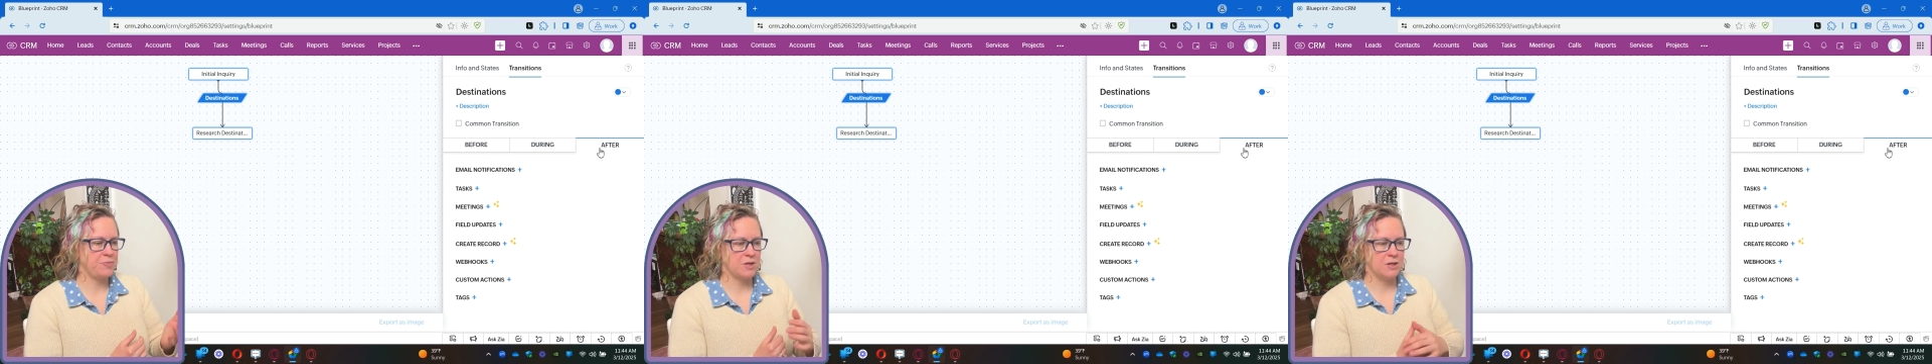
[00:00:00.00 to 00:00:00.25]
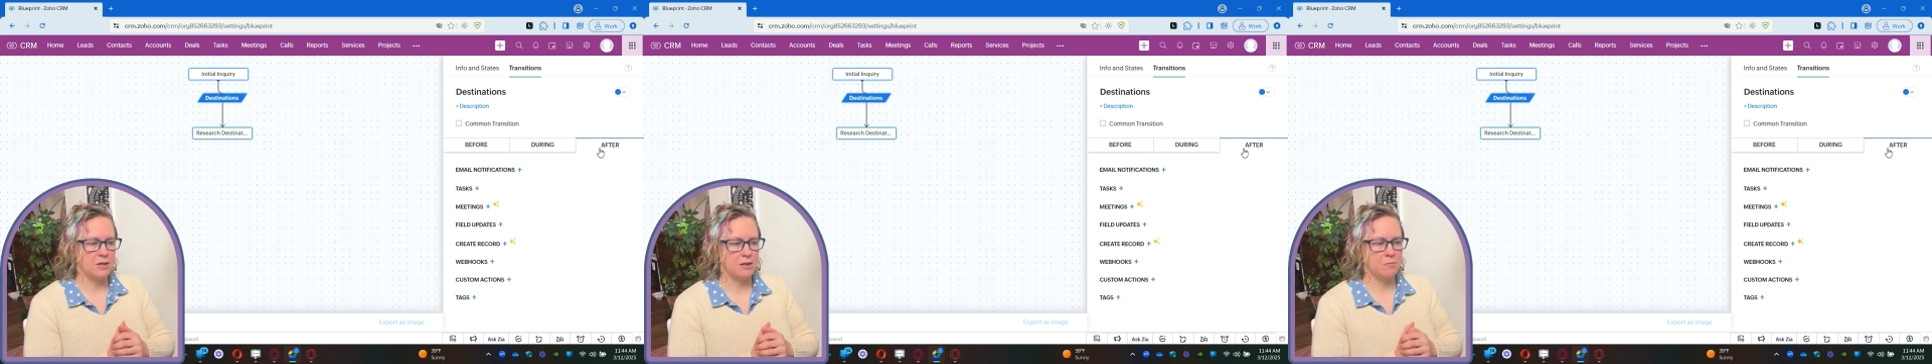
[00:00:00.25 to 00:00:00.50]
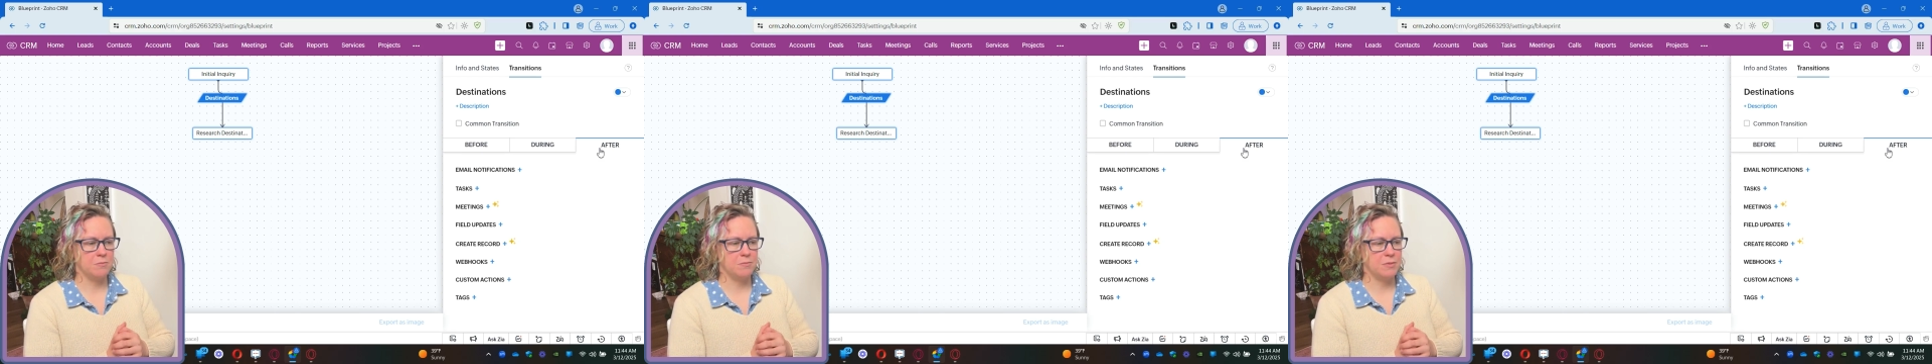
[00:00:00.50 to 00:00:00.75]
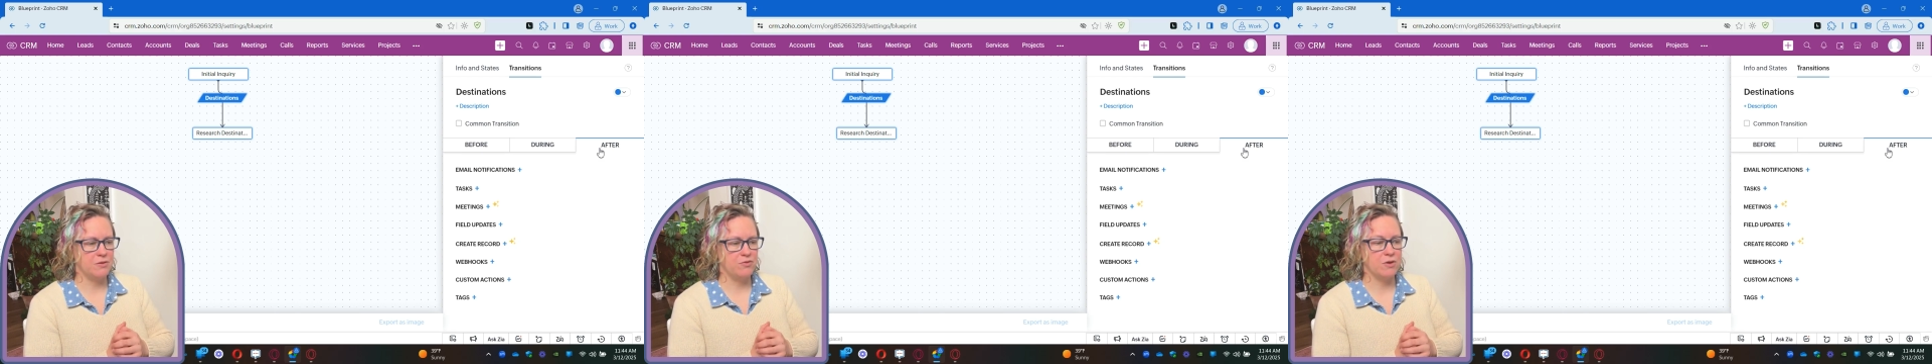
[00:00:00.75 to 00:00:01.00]

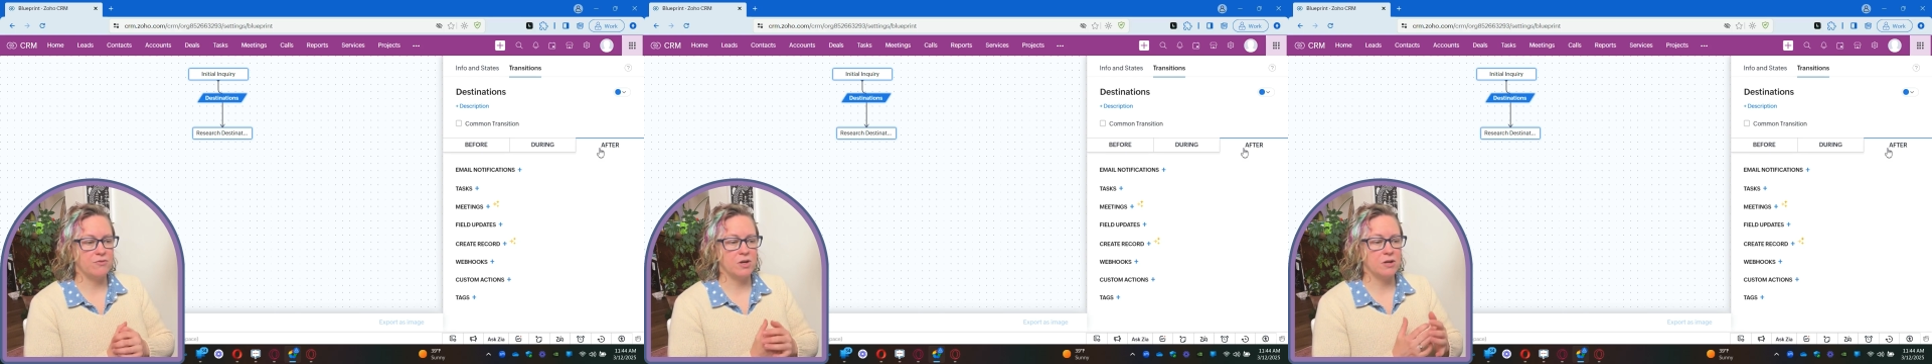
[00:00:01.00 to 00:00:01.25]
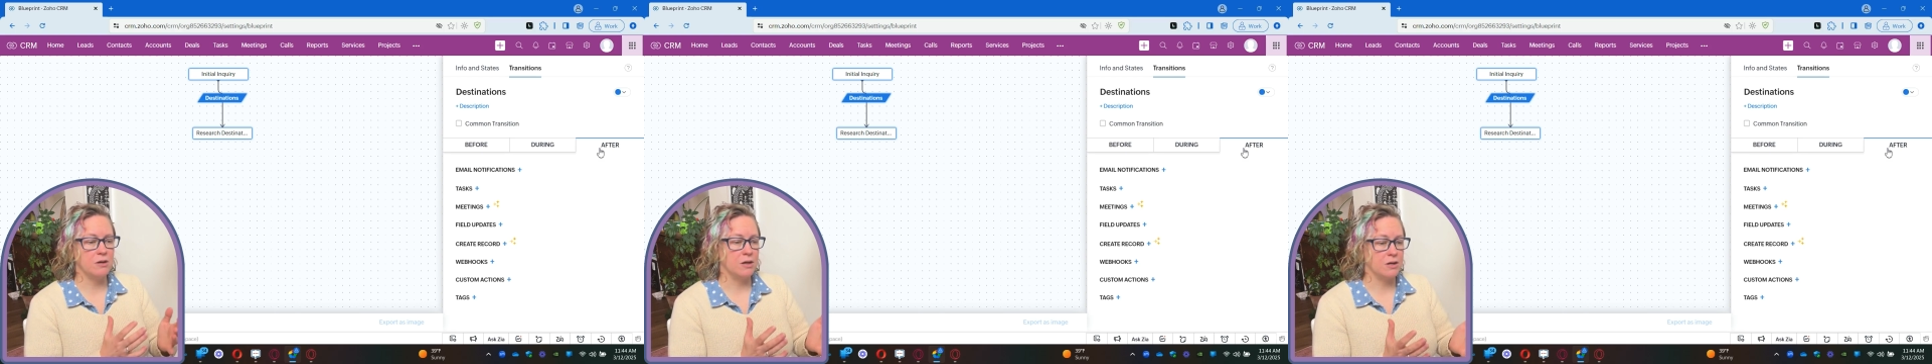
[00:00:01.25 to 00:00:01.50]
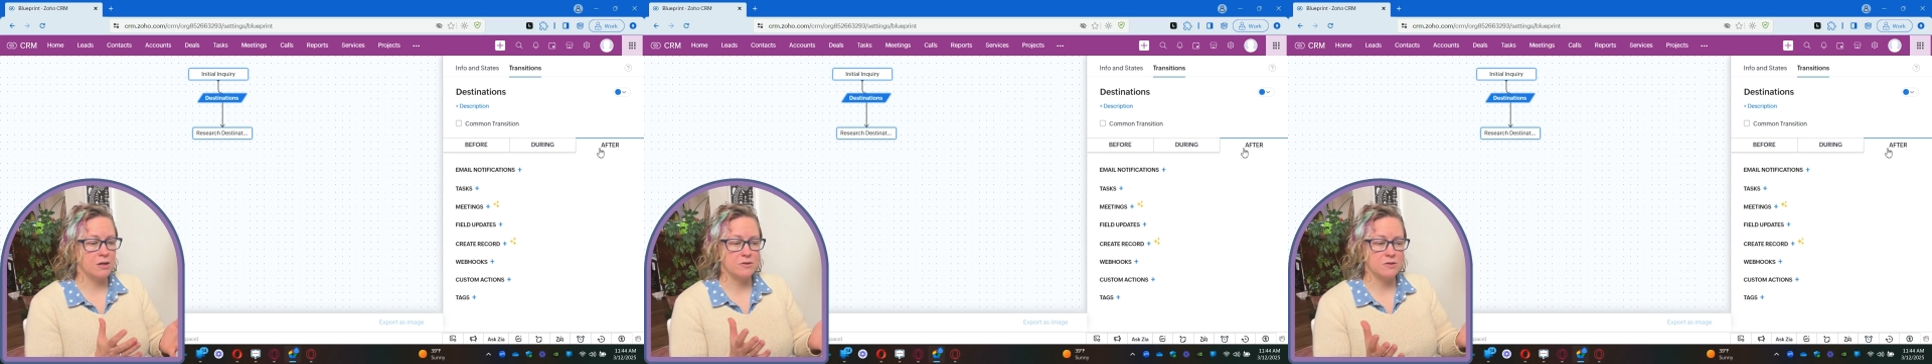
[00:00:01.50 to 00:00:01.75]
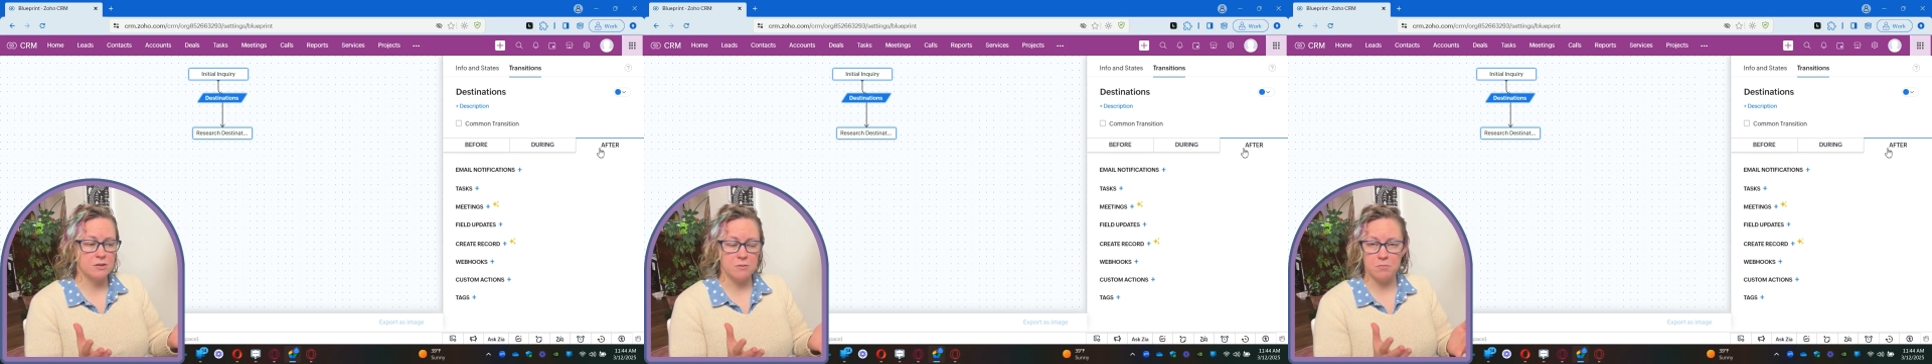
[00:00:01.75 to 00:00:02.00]
a
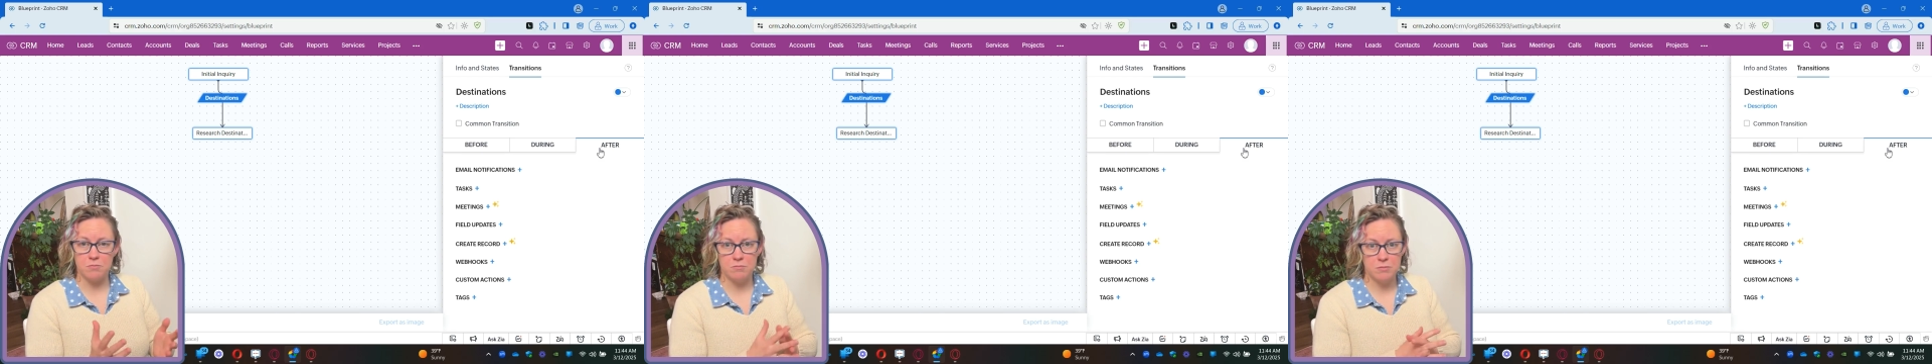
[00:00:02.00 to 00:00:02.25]
custom